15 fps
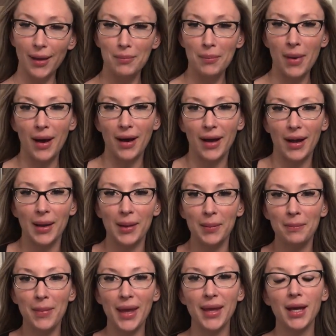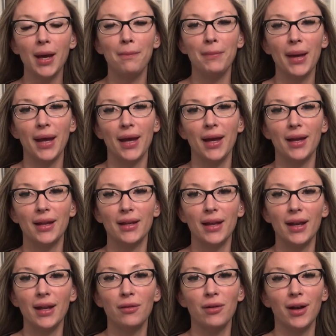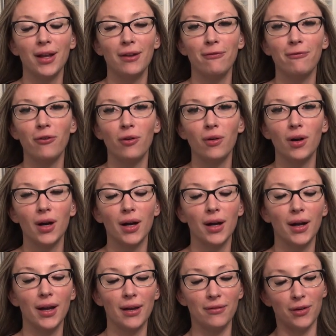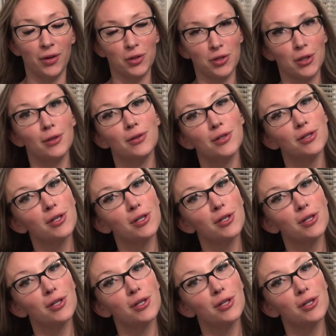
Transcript: my makeup and getting ready for a photo shoot,